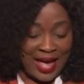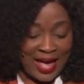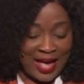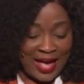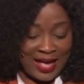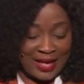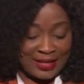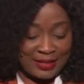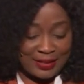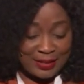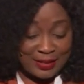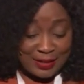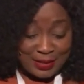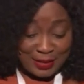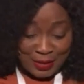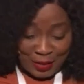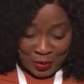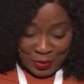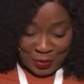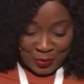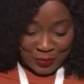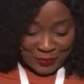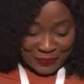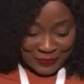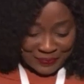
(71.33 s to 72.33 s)

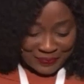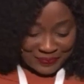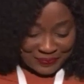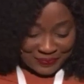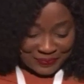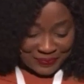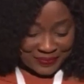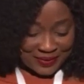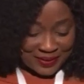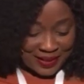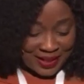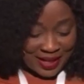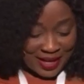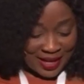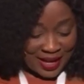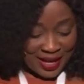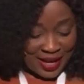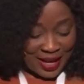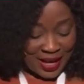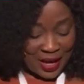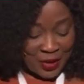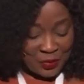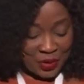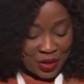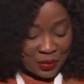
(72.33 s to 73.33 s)
So,
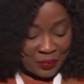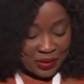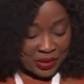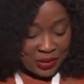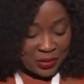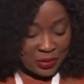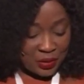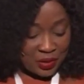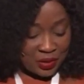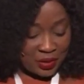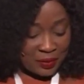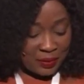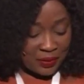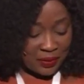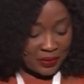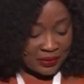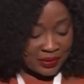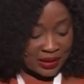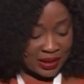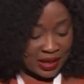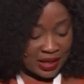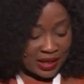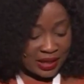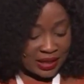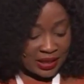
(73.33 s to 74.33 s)
when we talk about
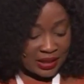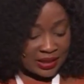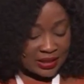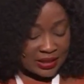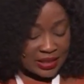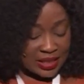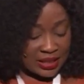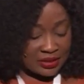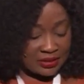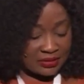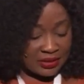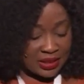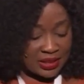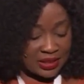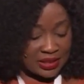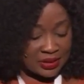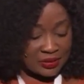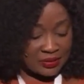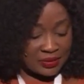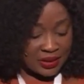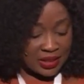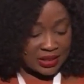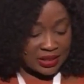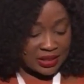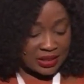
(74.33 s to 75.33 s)
high integrity,
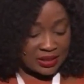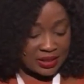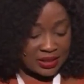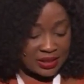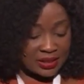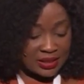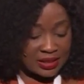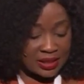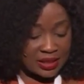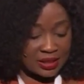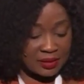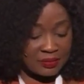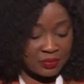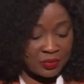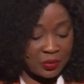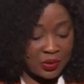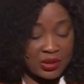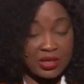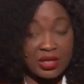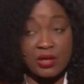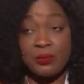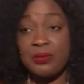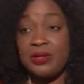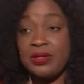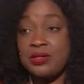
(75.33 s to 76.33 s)
question is, what
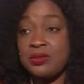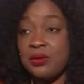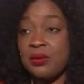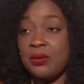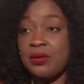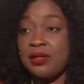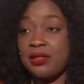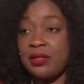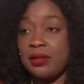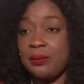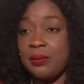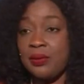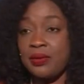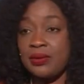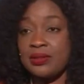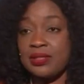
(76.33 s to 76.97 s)
are we talking about?